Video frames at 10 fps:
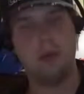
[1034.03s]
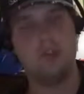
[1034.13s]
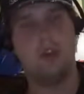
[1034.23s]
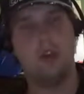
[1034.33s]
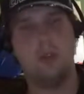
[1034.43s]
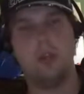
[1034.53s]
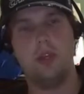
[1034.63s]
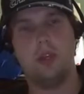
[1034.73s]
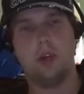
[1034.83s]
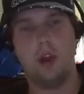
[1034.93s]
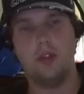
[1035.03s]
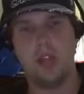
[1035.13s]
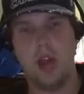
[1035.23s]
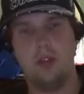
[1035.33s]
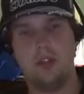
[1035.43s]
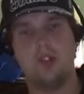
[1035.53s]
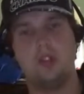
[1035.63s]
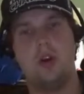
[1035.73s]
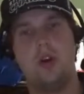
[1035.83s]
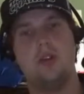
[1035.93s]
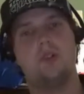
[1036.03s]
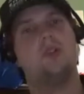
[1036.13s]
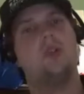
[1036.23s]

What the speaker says: is going to be the Dallas Stars.